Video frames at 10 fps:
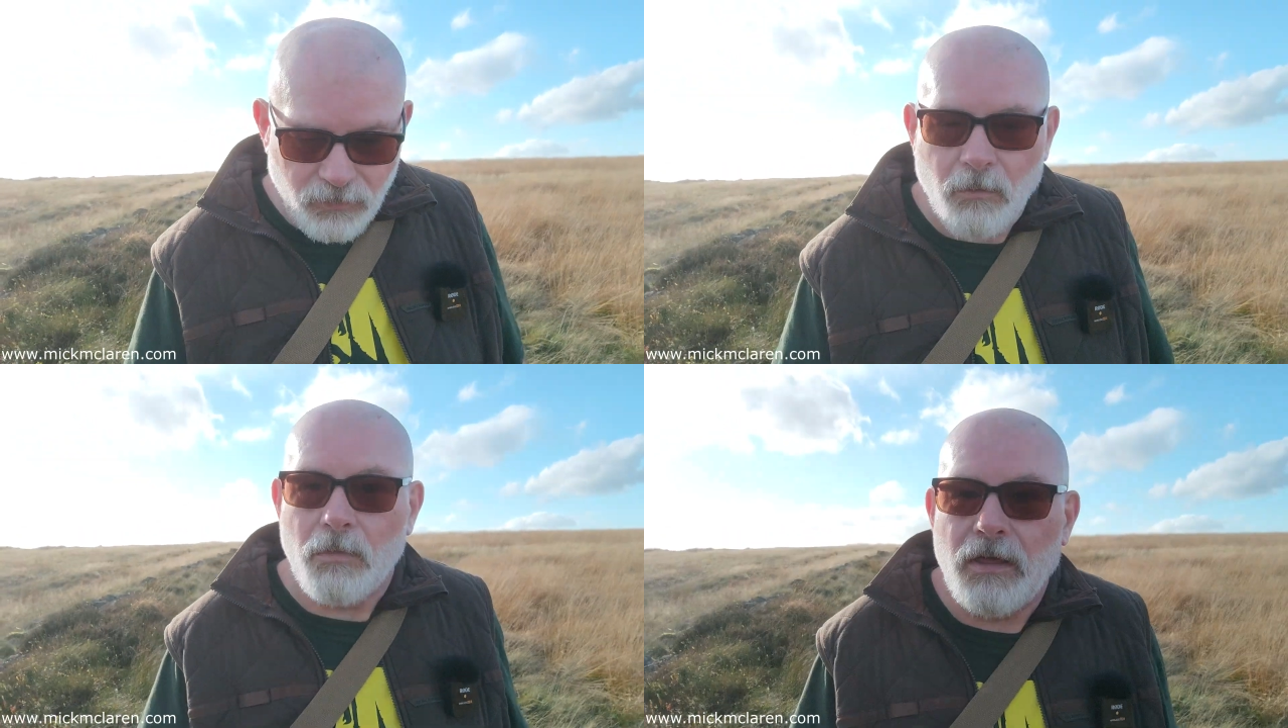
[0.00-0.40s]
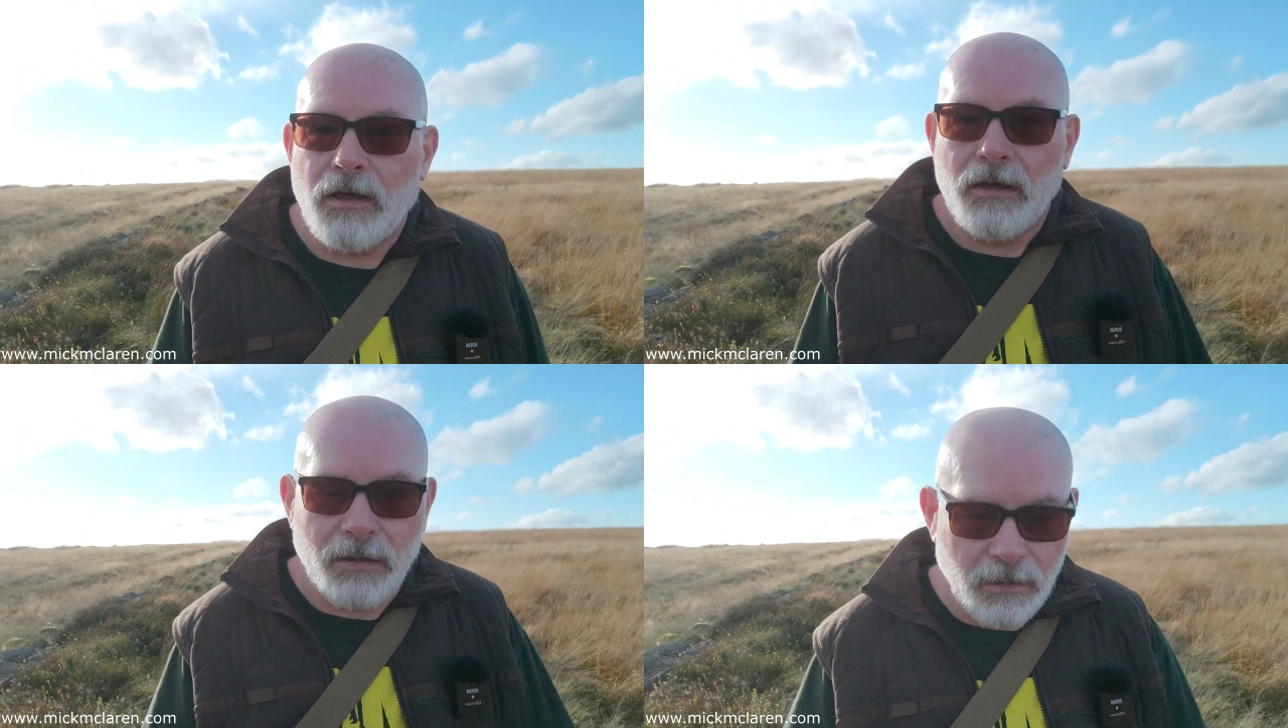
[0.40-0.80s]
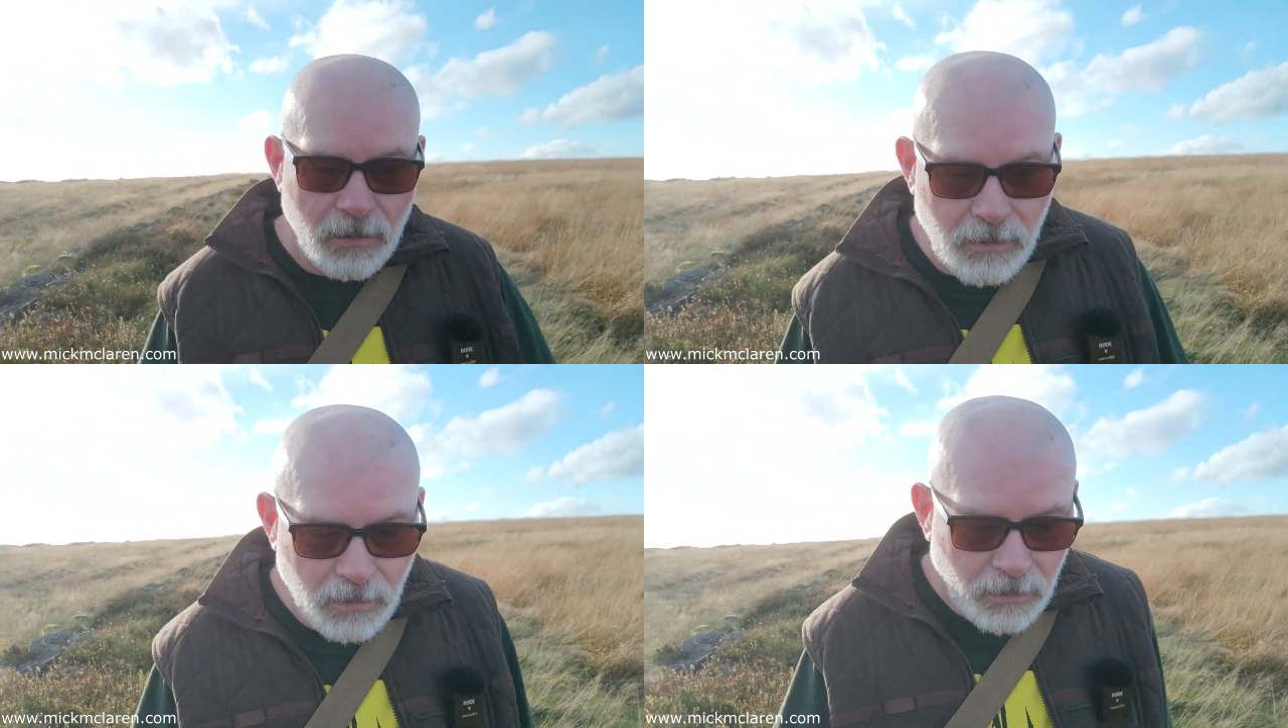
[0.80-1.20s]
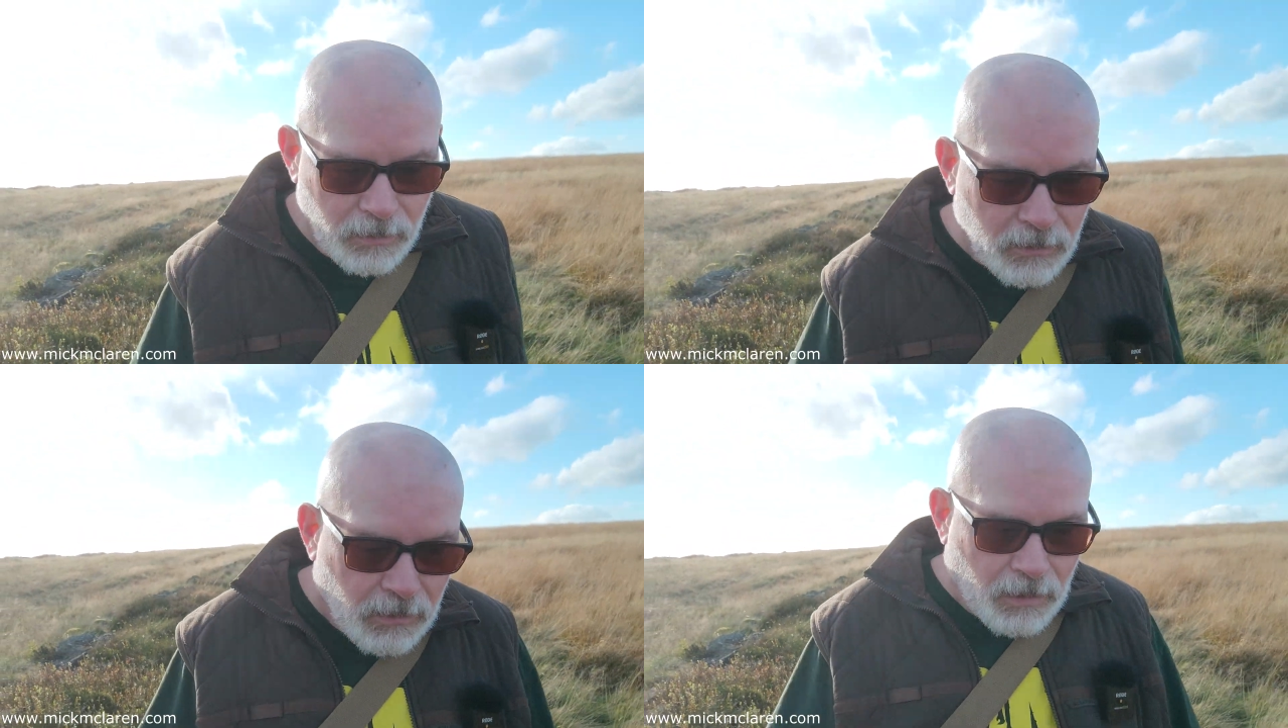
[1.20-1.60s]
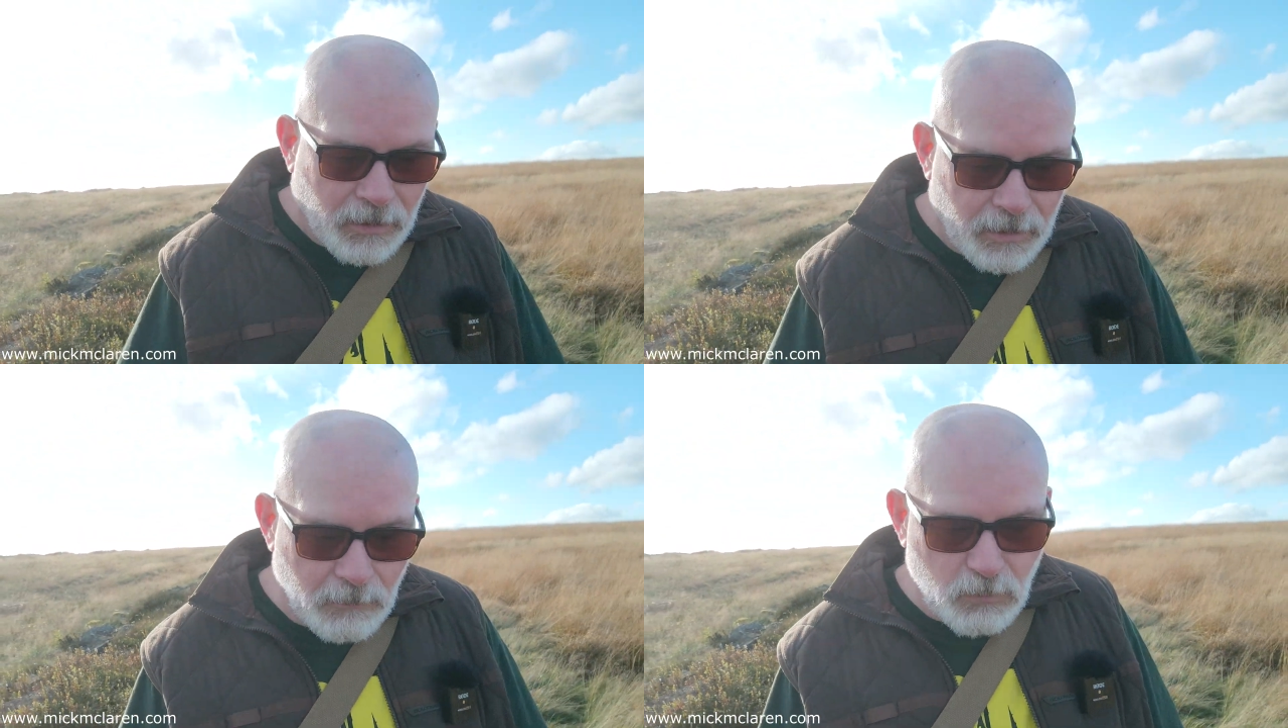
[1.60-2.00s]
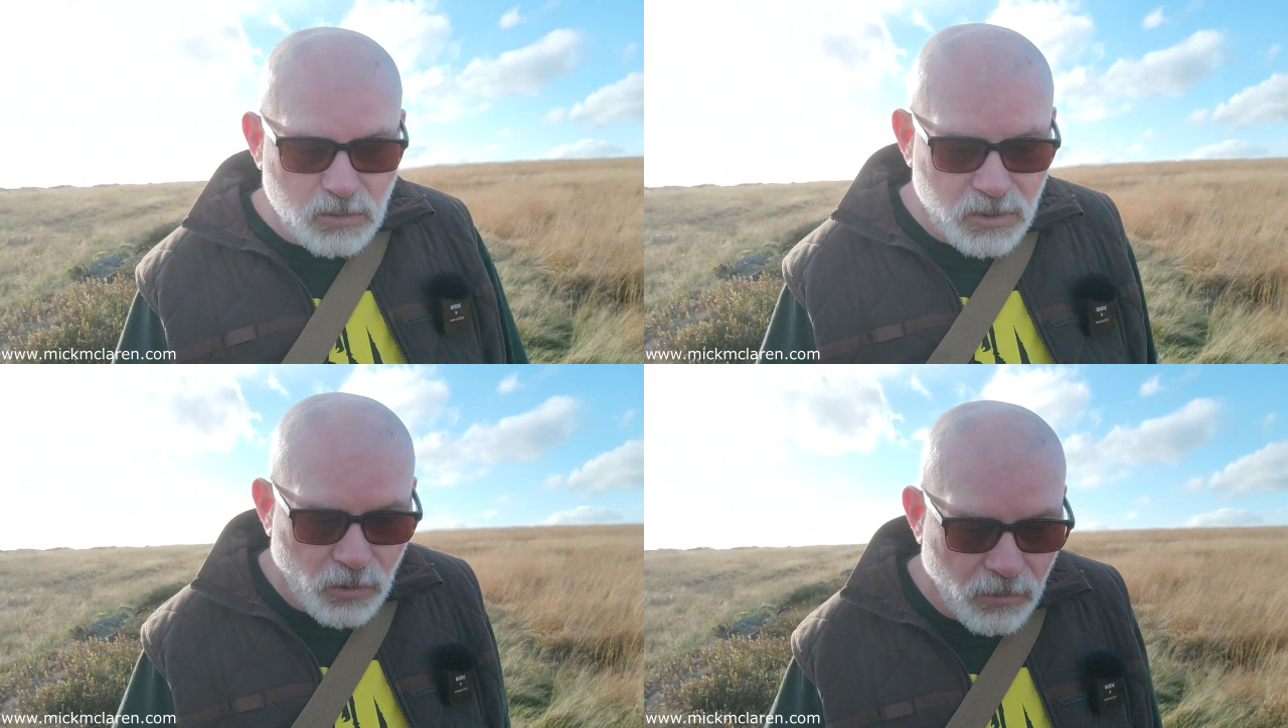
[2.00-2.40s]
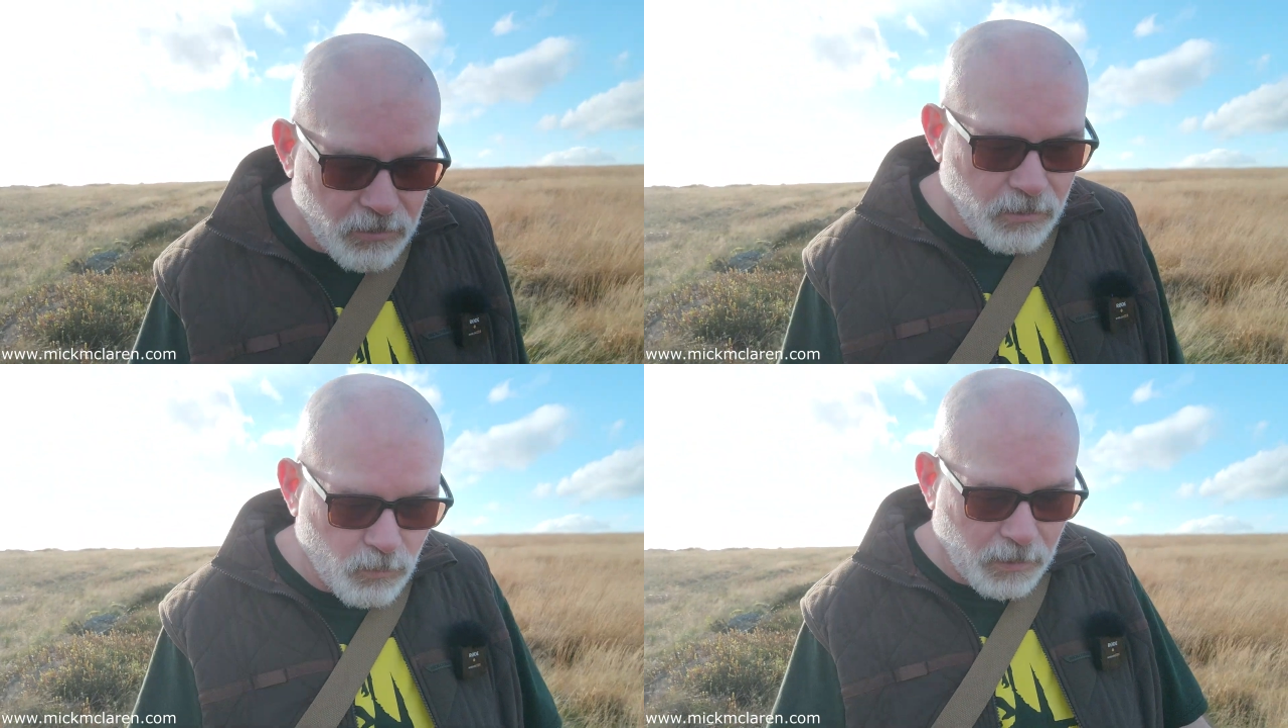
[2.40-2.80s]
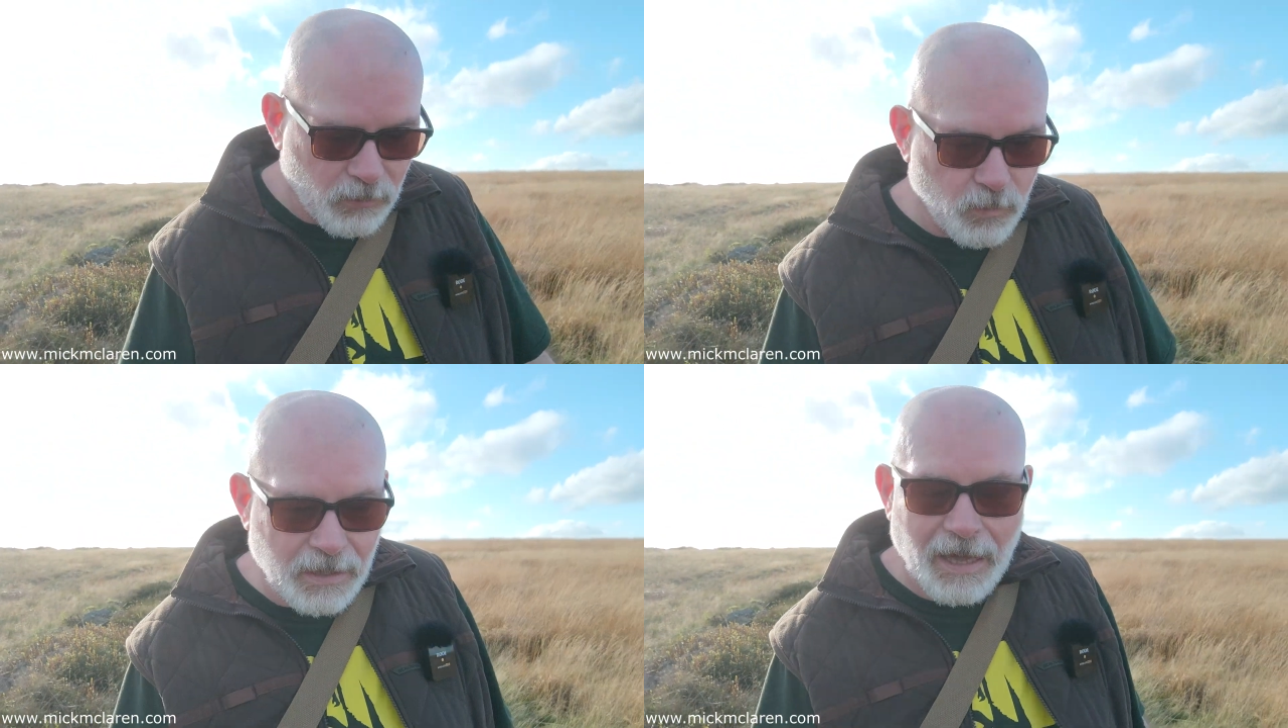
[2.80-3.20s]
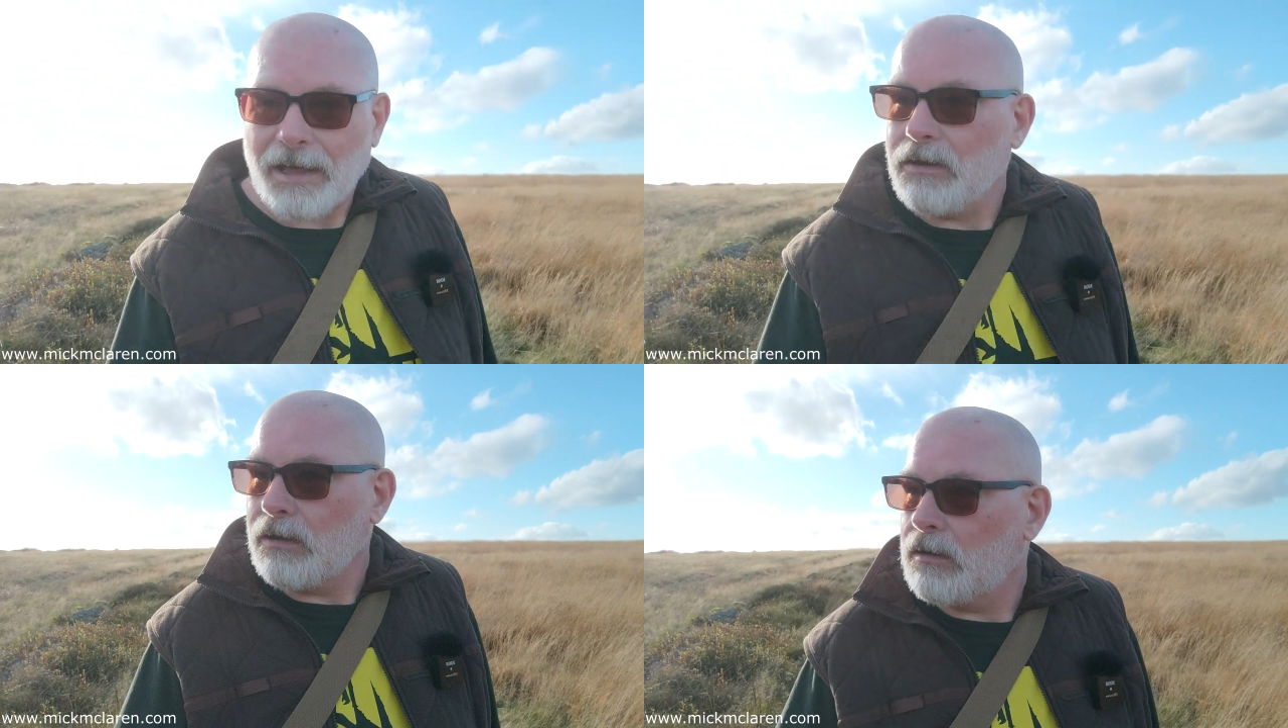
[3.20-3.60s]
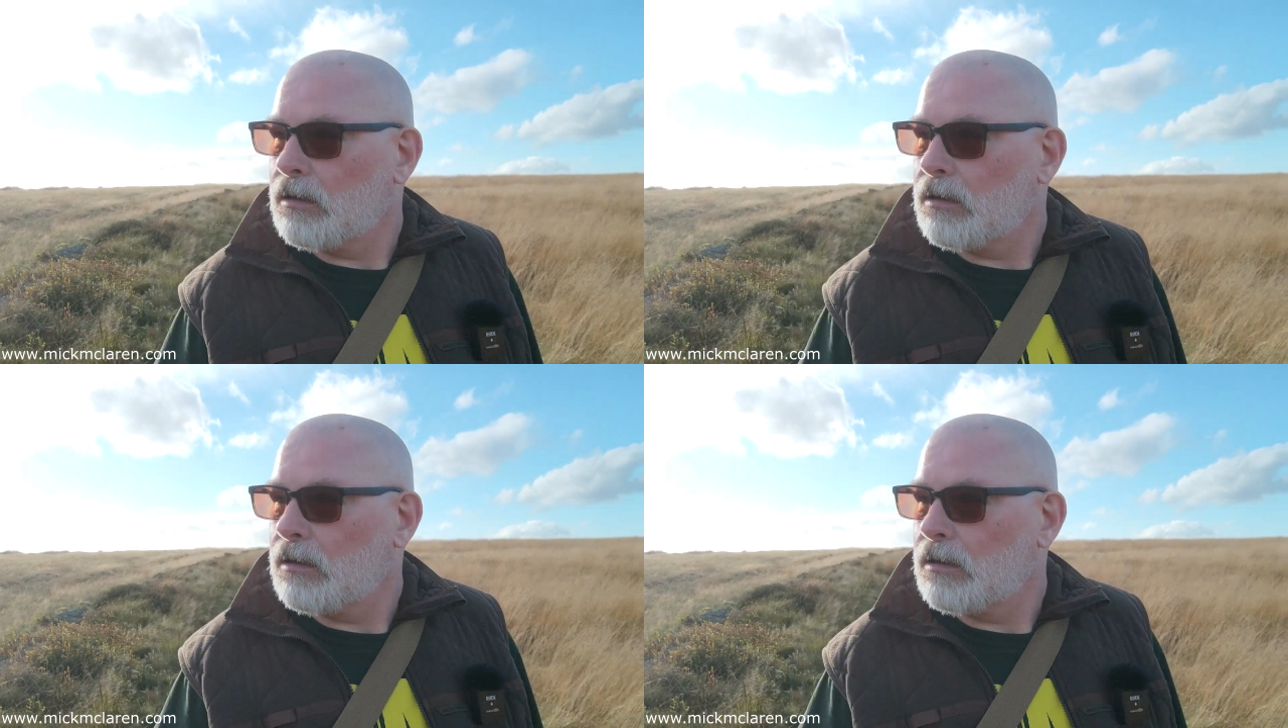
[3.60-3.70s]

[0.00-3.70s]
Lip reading: from there. I'm unsure whether we can,